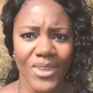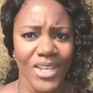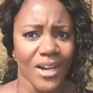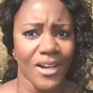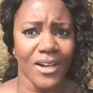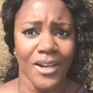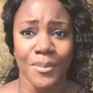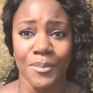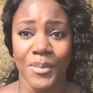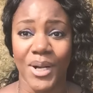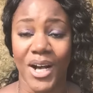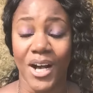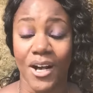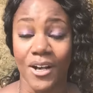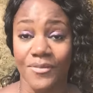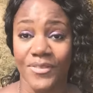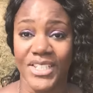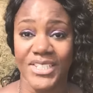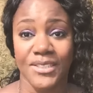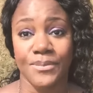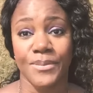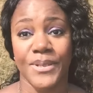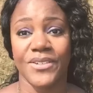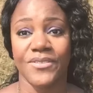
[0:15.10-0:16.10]
I've
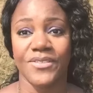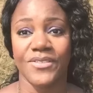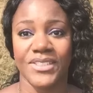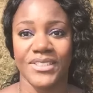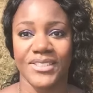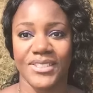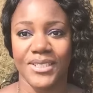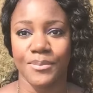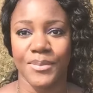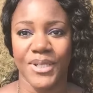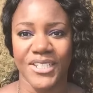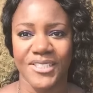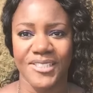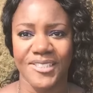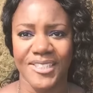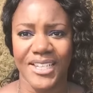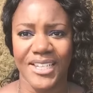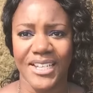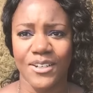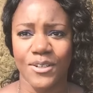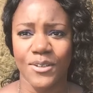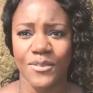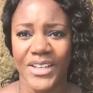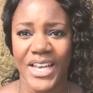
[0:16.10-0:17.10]
experienced it
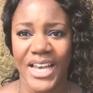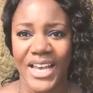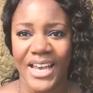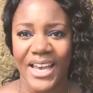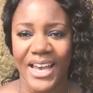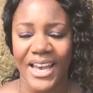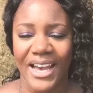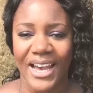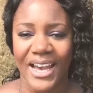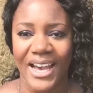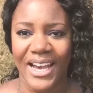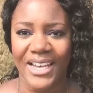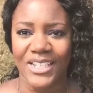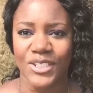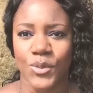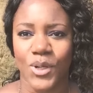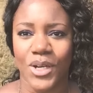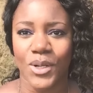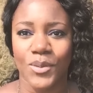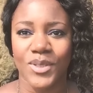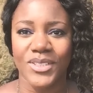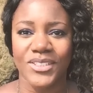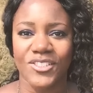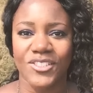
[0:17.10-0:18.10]
myself. And
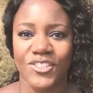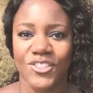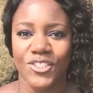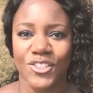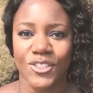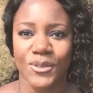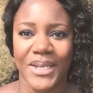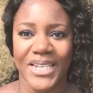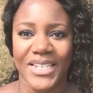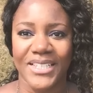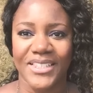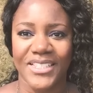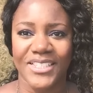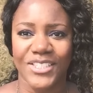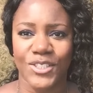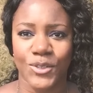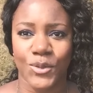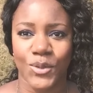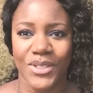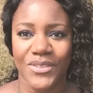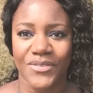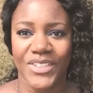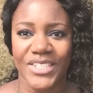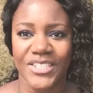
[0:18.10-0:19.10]
what I want to talk about in this
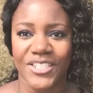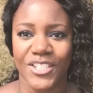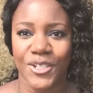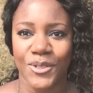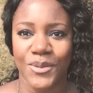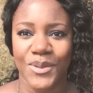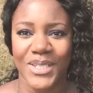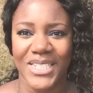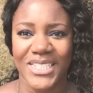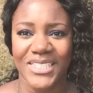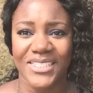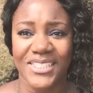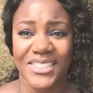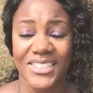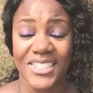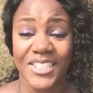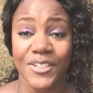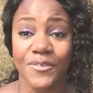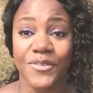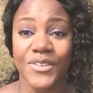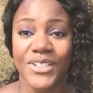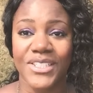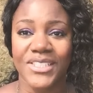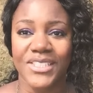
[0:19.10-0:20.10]
quick video is the
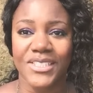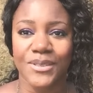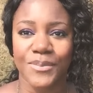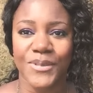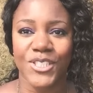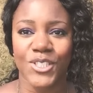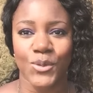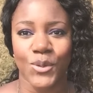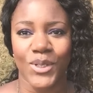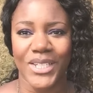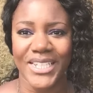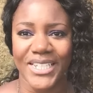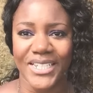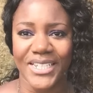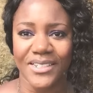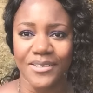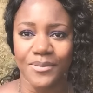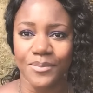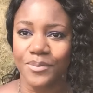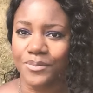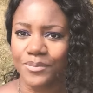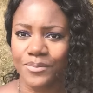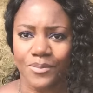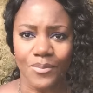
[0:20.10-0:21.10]
difference
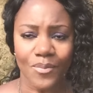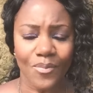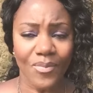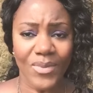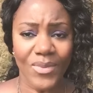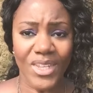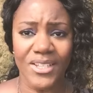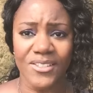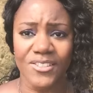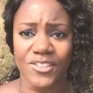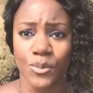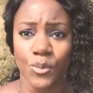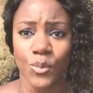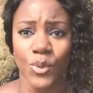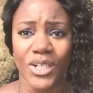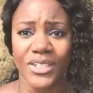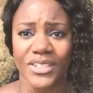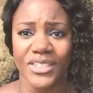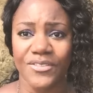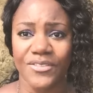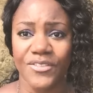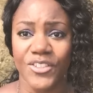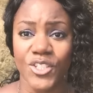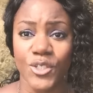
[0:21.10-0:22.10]
between
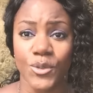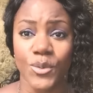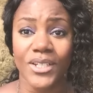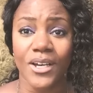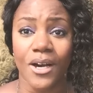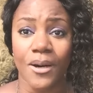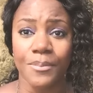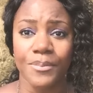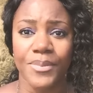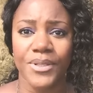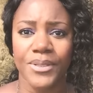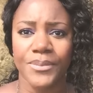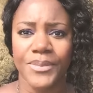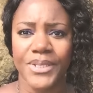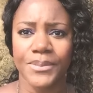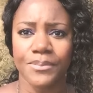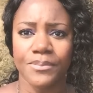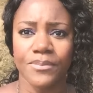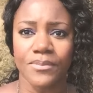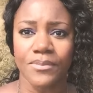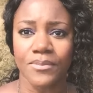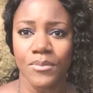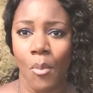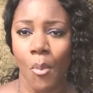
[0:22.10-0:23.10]
someone giving you a
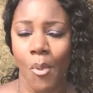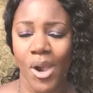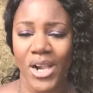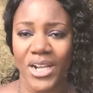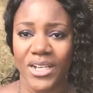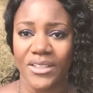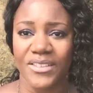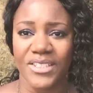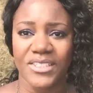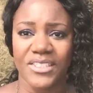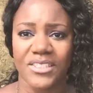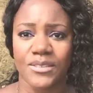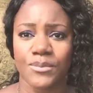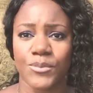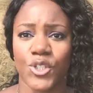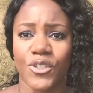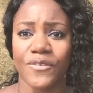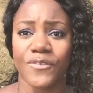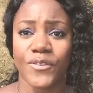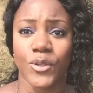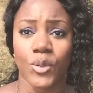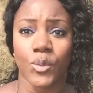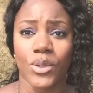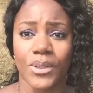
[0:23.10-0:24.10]
compliment, and this is
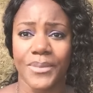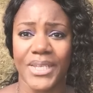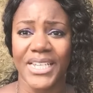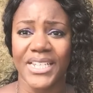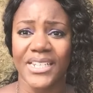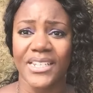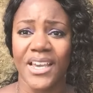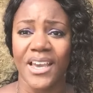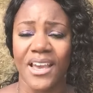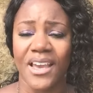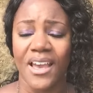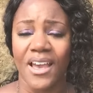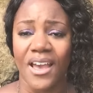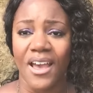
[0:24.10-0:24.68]
more for women,